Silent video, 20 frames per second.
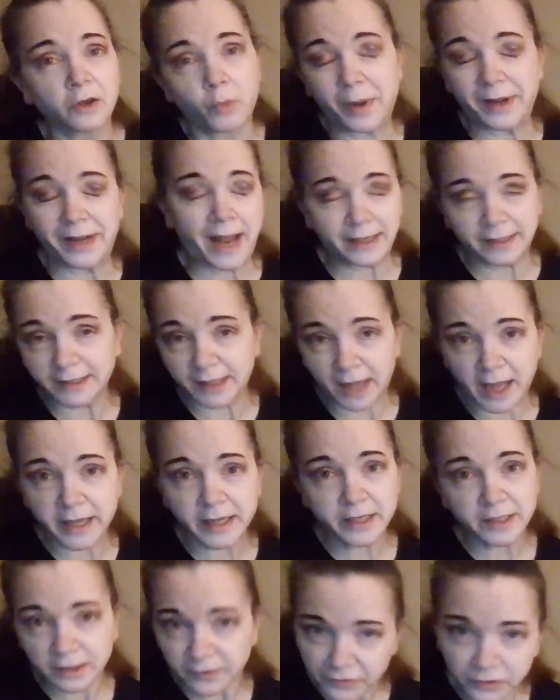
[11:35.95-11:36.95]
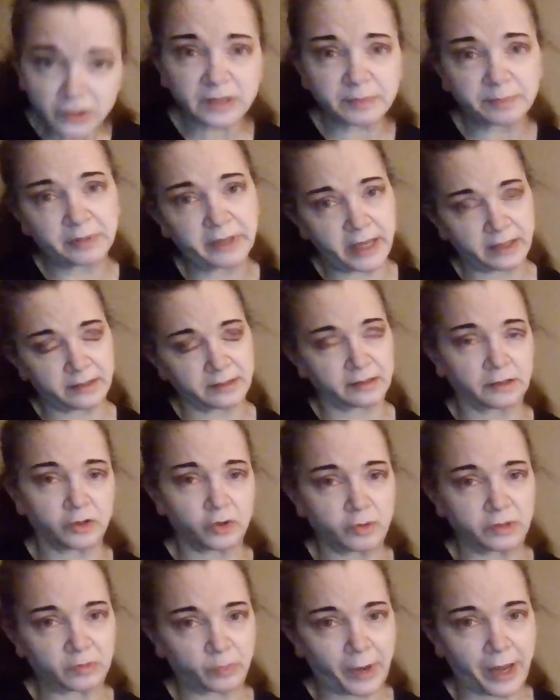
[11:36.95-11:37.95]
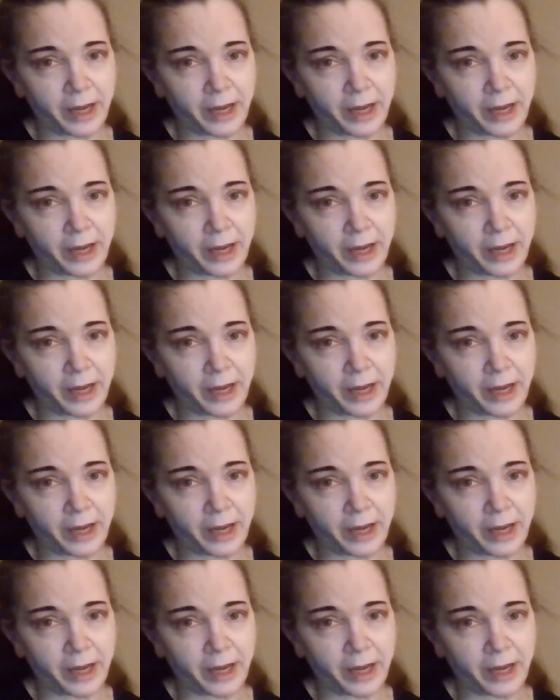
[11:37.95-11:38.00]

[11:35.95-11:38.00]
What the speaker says: went on a diet in the first place to lose